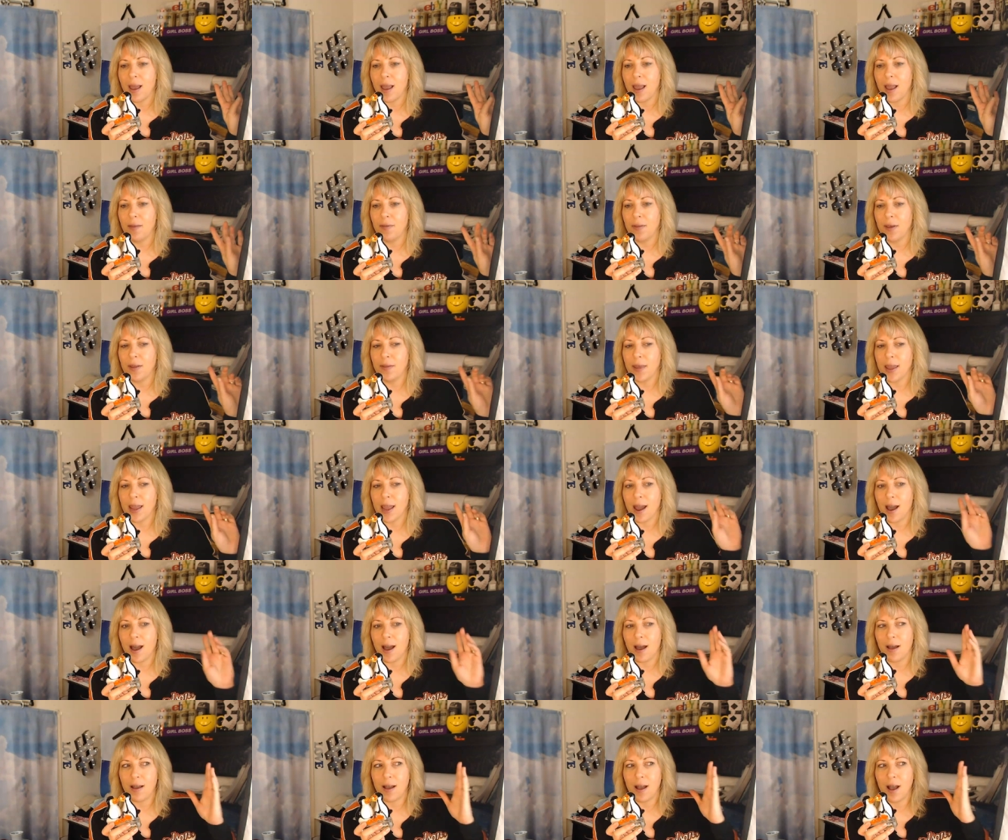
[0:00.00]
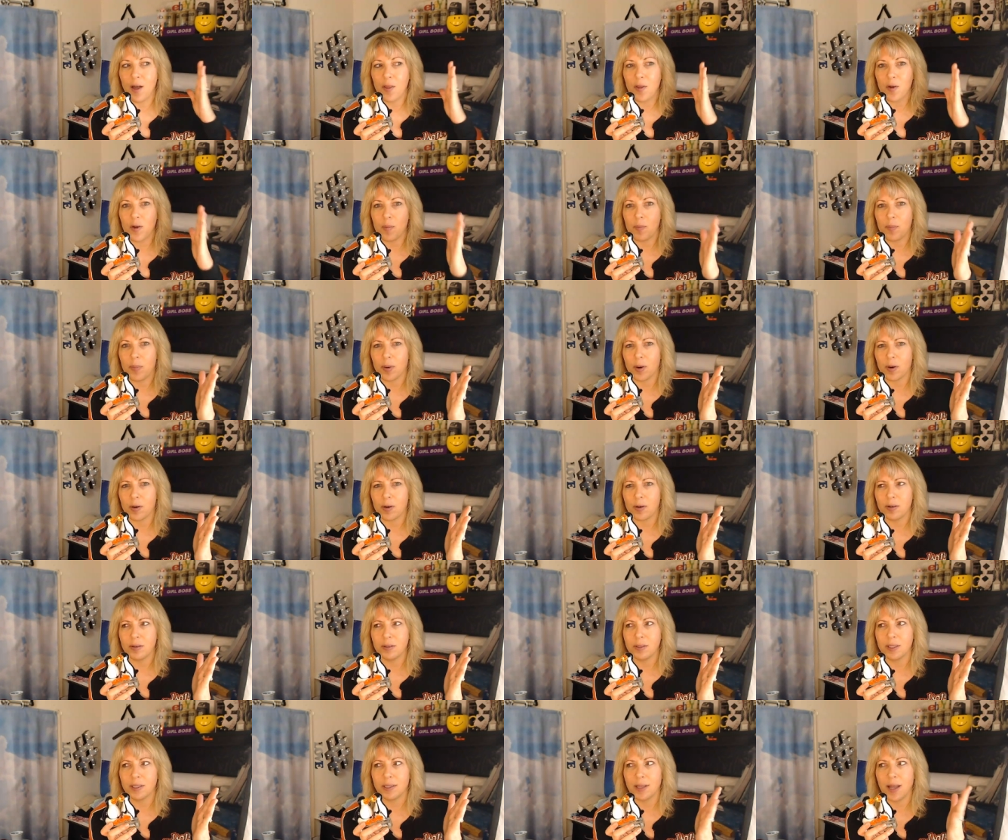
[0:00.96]
And then they have other
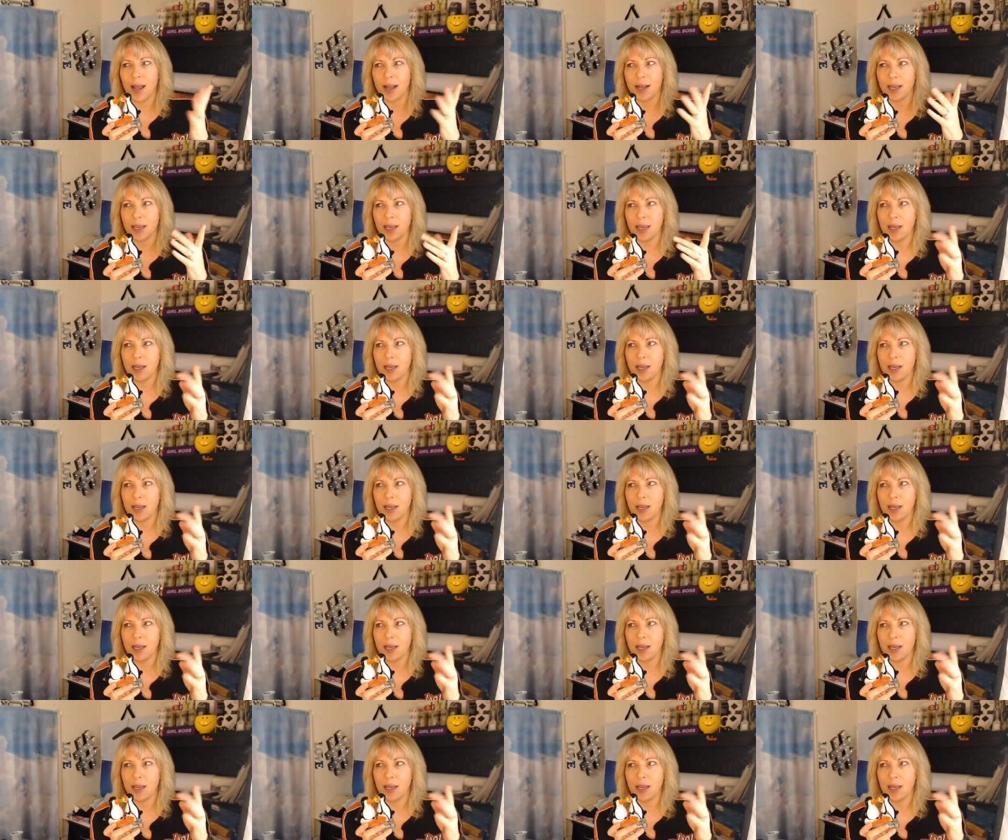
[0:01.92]
birds and like